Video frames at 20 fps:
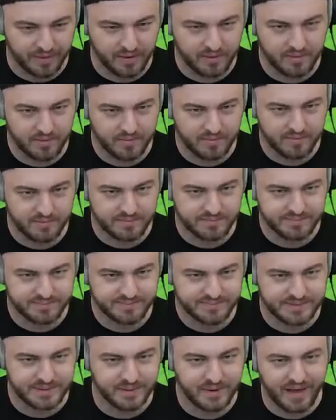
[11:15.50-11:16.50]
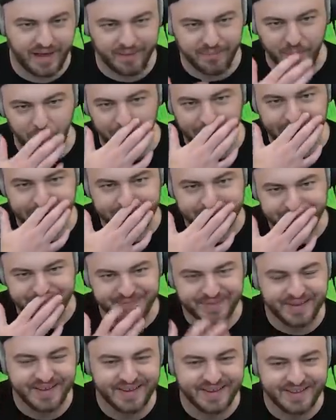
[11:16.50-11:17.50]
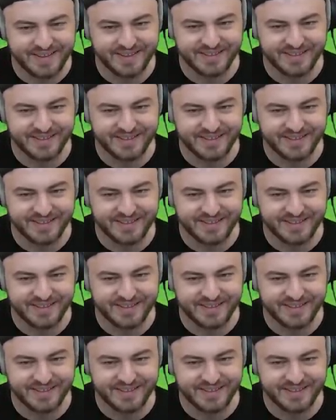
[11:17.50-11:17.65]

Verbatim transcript: on the ground. Hey boys. He stepped in a puddle.